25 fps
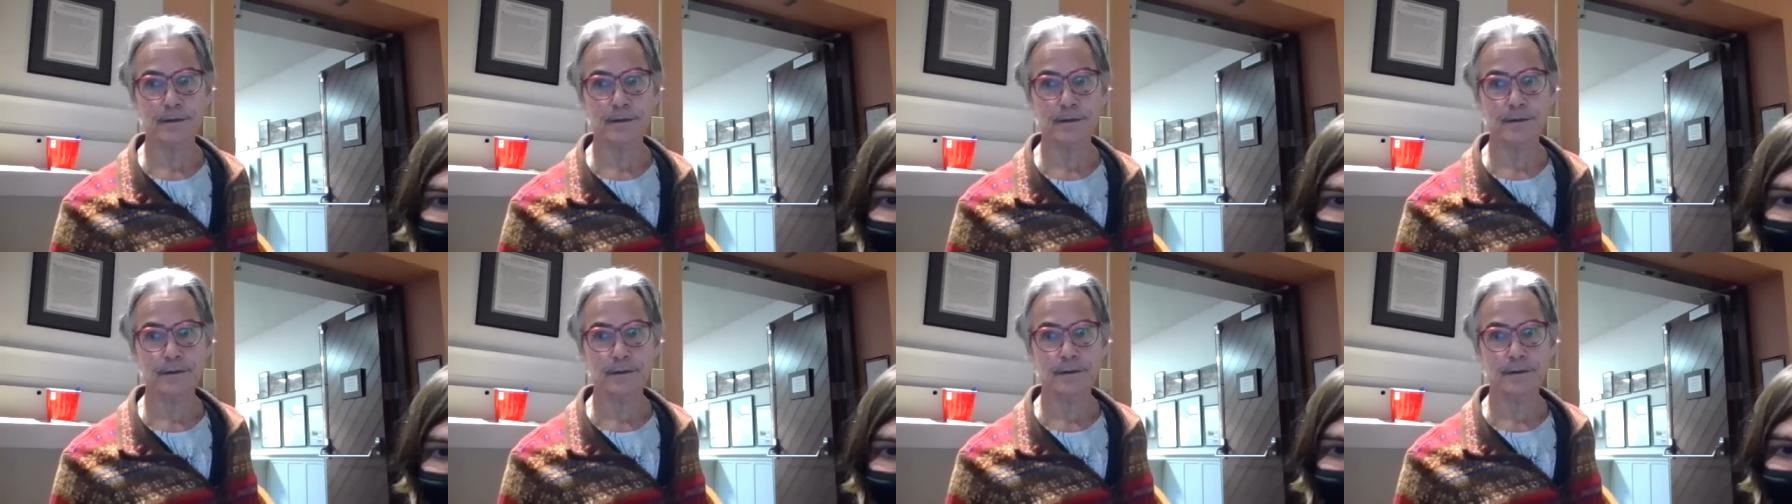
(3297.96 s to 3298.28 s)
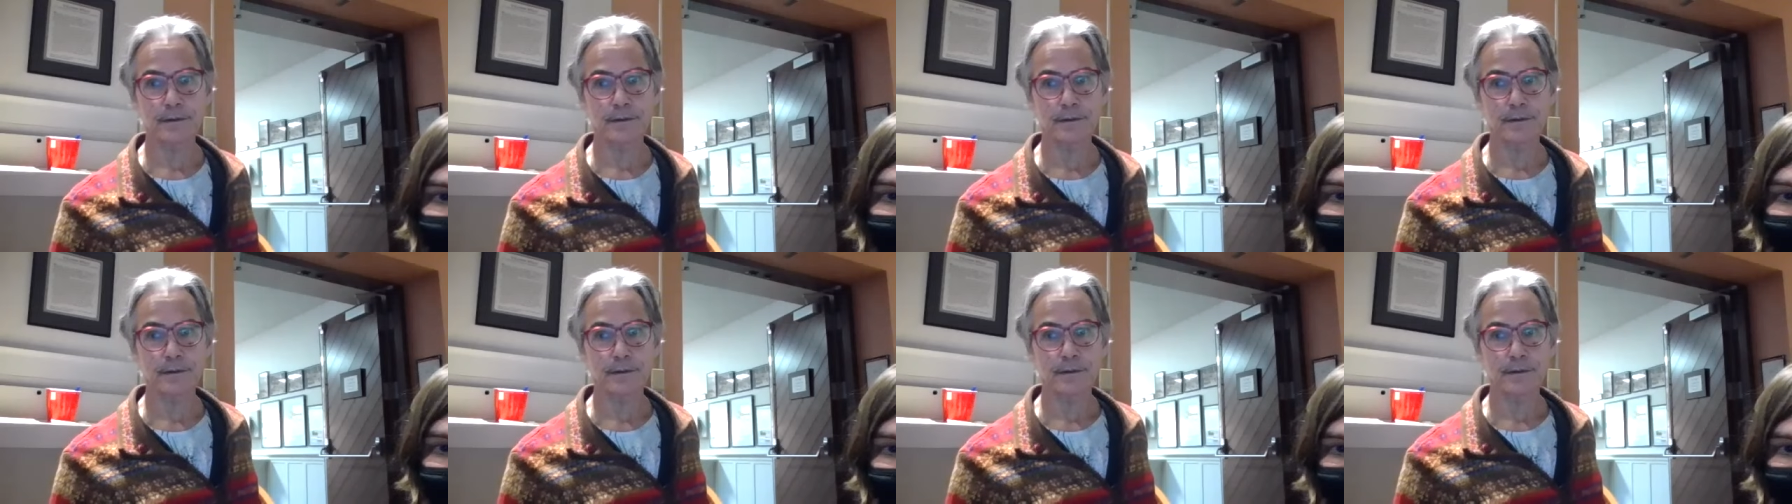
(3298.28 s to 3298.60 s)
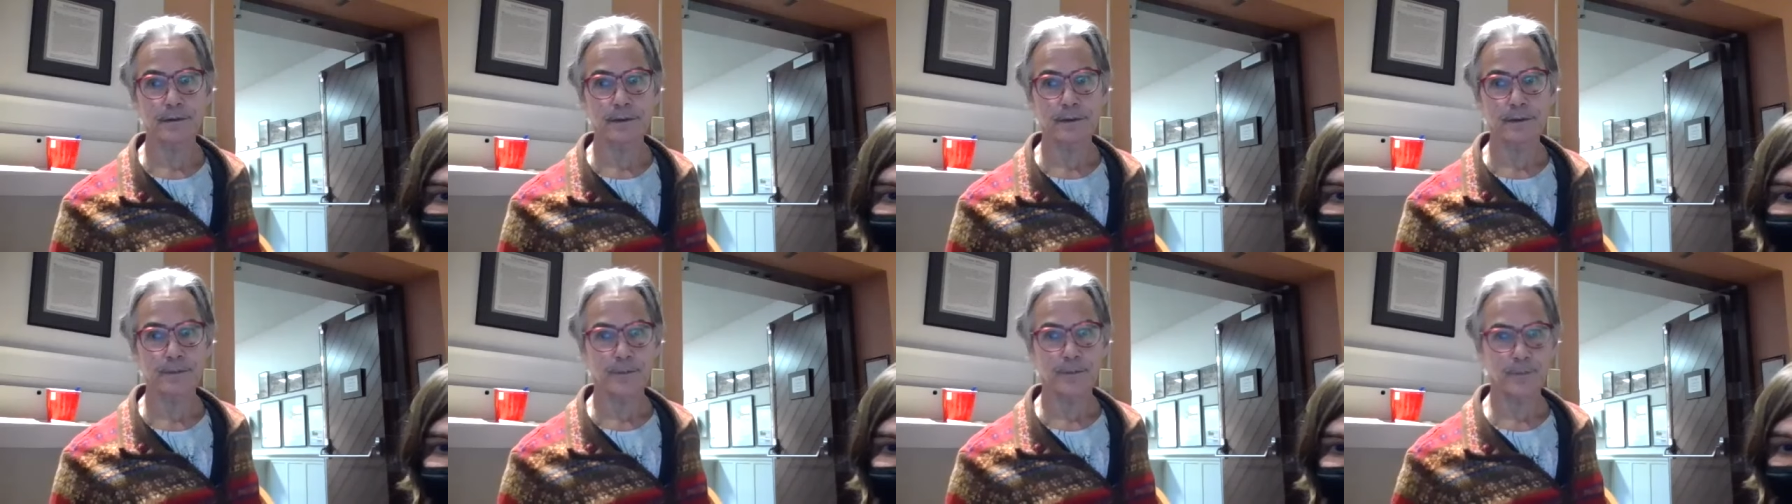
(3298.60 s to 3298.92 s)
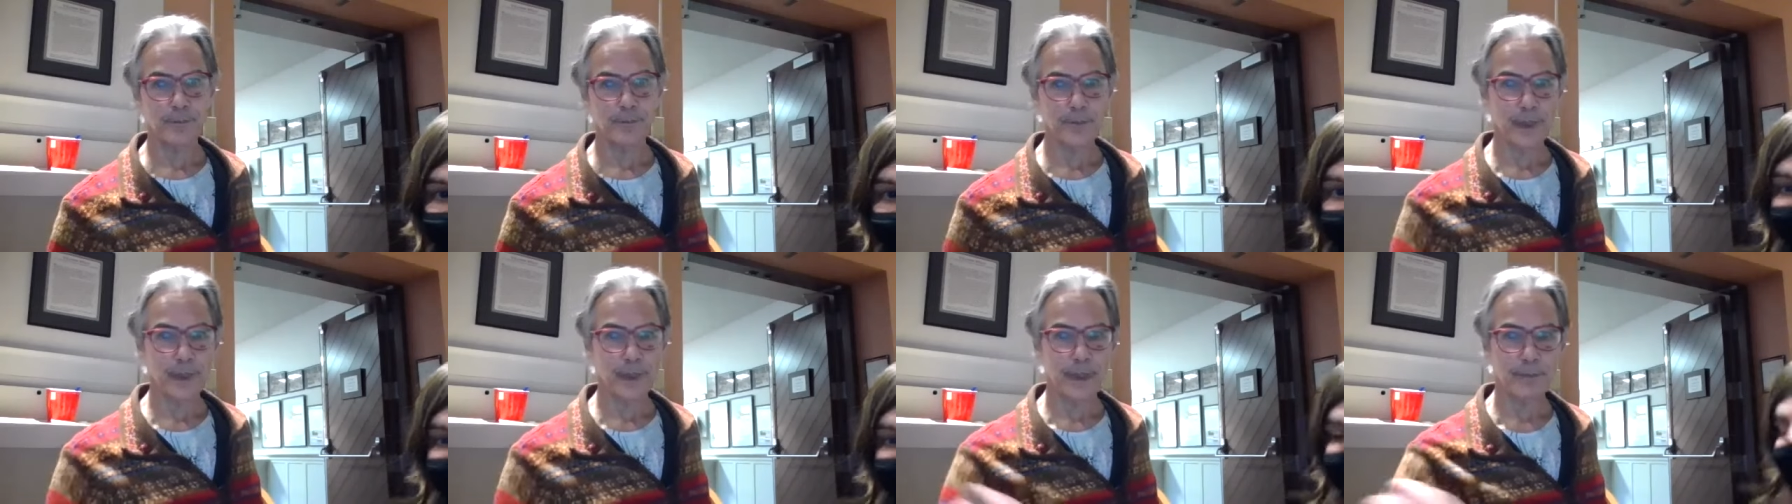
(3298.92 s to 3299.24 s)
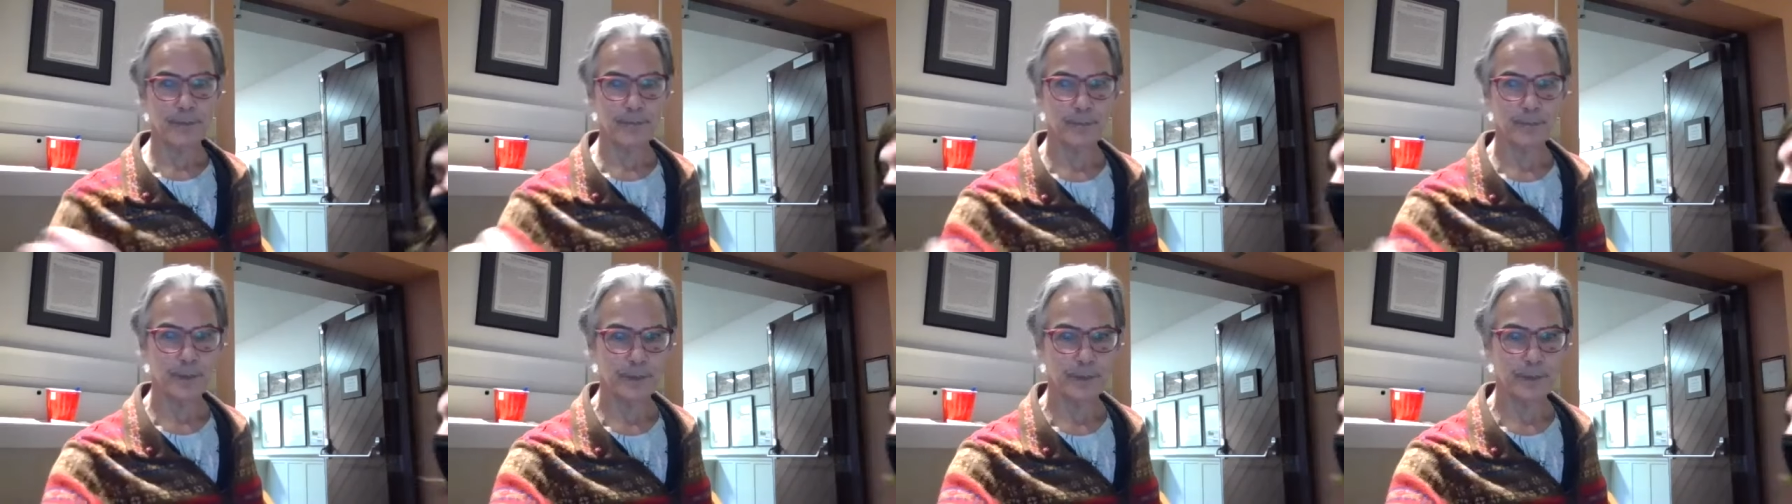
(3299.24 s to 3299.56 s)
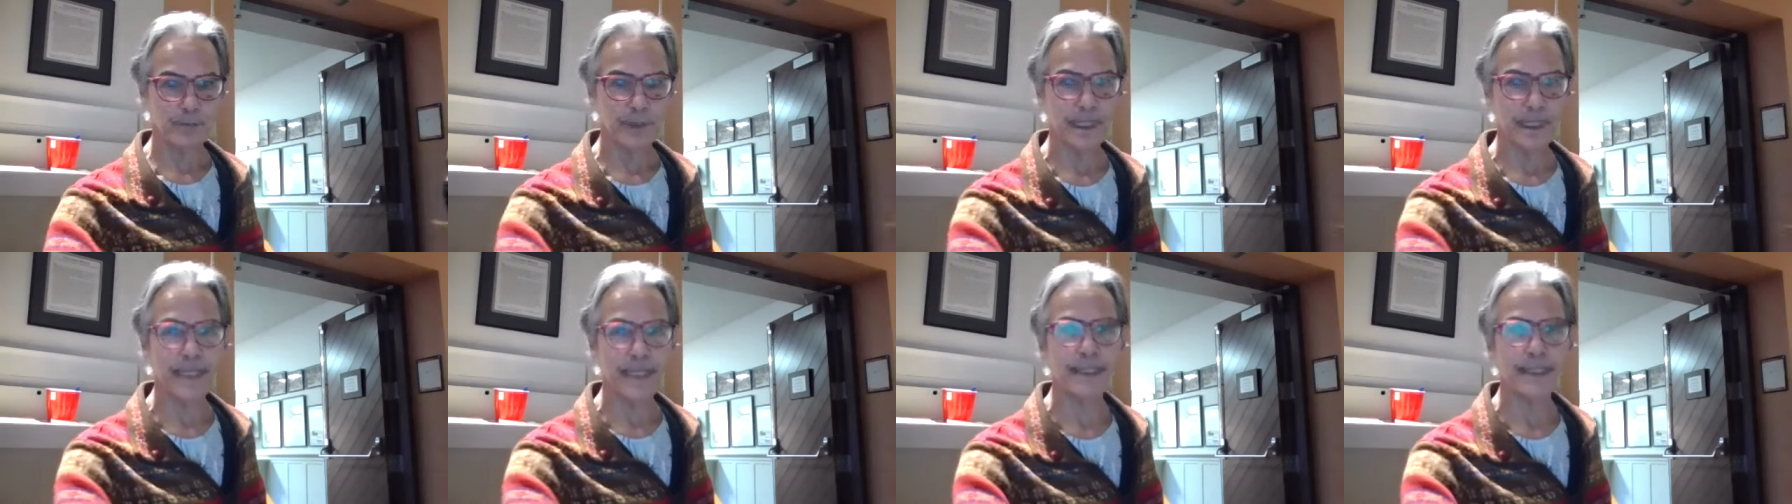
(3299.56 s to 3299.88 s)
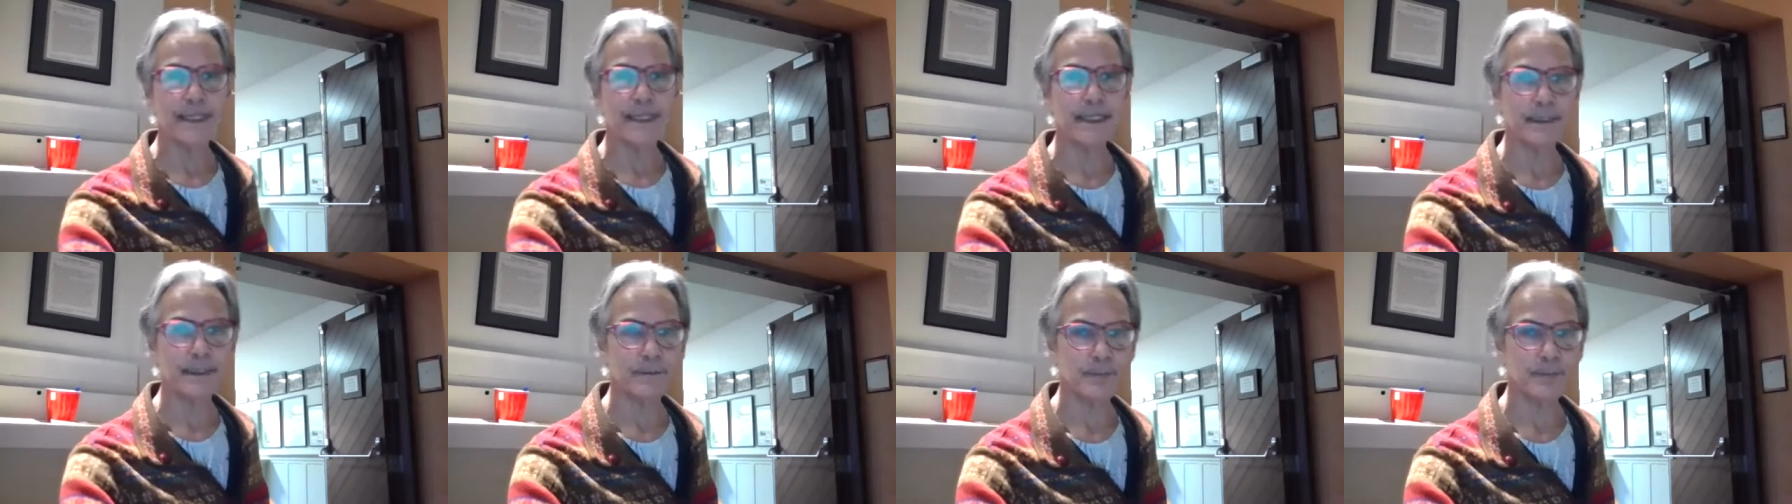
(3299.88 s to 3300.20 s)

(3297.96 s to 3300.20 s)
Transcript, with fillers: We could do it by chat, and I can see if there's but anything.